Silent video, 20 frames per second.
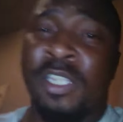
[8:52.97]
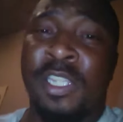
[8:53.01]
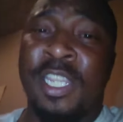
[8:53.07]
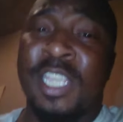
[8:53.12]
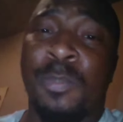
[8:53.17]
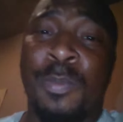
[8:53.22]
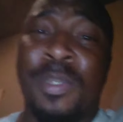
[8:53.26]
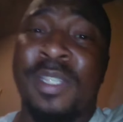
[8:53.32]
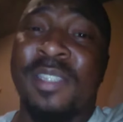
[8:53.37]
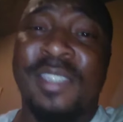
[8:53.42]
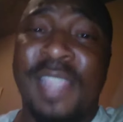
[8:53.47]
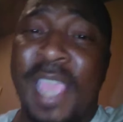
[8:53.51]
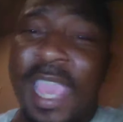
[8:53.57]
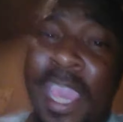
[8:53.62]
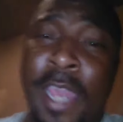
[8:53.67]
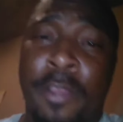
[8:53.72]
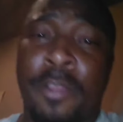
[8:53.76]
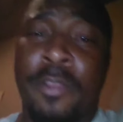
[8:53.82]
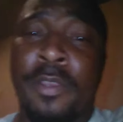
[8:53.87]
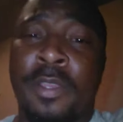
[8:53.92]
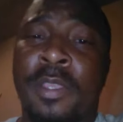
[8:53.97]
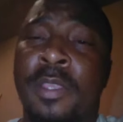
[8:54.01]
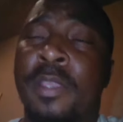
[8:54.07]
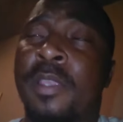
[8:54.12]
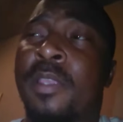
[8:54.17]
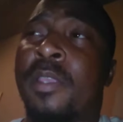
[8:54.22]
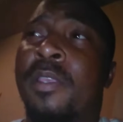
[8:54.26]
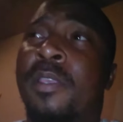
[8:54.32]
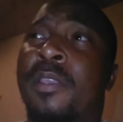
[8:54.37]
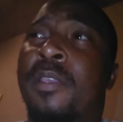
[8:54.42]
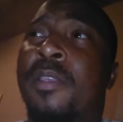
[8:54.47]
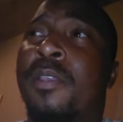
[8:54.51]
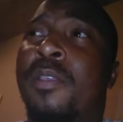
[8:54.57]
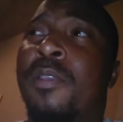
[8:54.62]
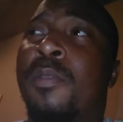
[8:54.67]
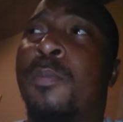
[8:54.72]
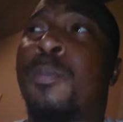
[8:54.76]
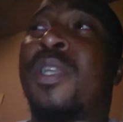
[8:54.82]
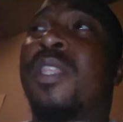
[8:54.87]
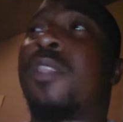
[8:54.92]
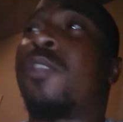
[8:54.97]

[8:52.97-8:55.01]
just been scattered. But